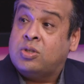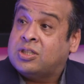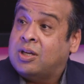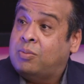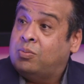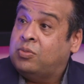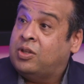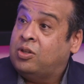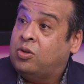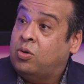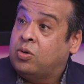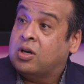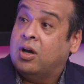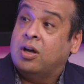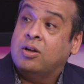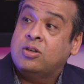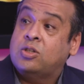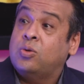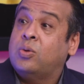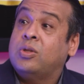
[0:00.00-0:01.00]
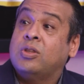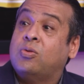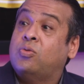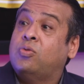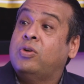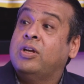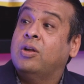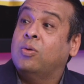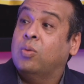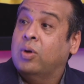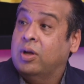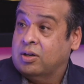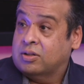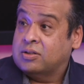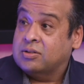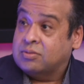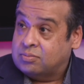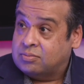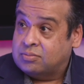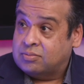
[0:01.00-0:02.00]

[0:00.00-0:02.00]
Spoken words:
something you can't do in the real world.